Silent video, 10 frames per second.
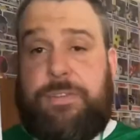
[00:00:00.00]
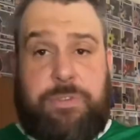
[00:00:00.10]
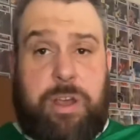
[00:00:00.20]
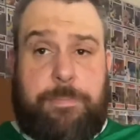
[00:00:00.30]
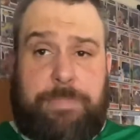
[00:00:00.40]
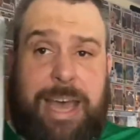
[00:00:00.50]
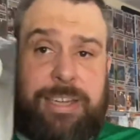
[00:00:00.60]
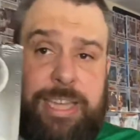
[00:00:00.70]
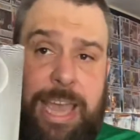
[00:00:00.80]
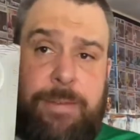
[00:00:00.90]
for it on
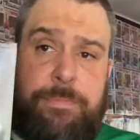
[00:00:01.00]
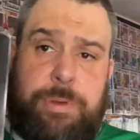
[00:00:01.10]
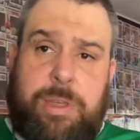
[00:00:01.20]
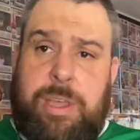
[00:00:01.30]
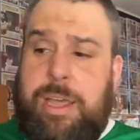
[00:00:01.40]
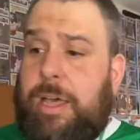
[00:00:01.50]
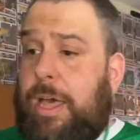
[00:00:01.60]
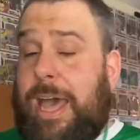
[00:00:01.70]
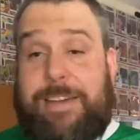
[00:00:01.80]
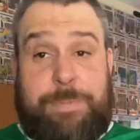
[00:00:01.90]
Bandcamp,
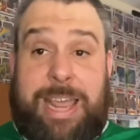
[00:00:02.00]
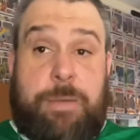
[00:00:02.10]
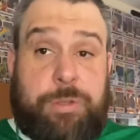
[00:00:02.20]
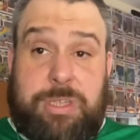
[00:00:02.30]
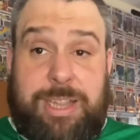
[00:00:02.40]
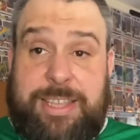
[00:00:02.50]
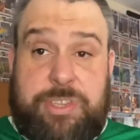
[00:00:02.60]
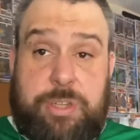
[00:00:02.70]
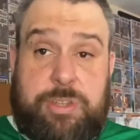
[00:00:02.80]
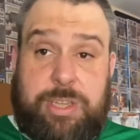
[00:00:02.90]
I have been able to
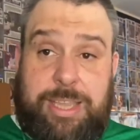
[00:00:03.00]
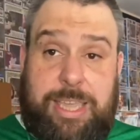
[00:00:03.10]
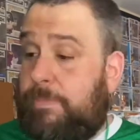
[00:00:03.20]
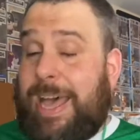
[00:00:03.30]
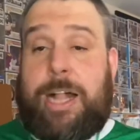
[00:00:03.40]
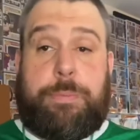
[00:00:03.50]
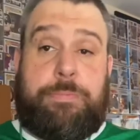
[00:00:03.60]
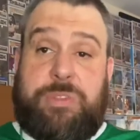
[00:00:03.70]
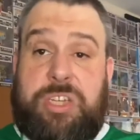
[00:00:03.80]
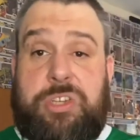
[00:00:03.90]
listen to the
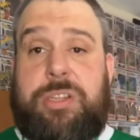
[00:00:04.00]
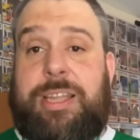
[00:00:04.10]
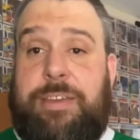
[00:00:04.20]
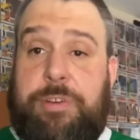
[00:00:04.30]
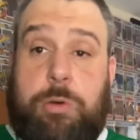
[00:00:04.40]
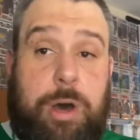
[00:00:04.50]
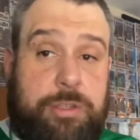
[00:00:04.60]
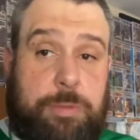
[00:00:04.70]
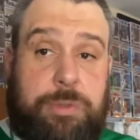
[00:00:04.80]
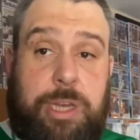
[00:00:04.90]
album digitally for quite
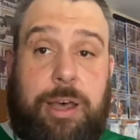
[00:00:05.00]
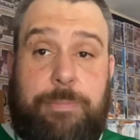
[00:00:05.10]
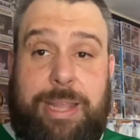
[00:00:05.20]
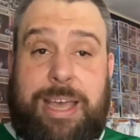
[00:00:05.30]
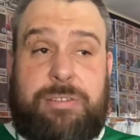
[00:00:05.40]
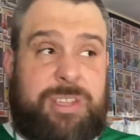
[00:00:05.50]
some time now,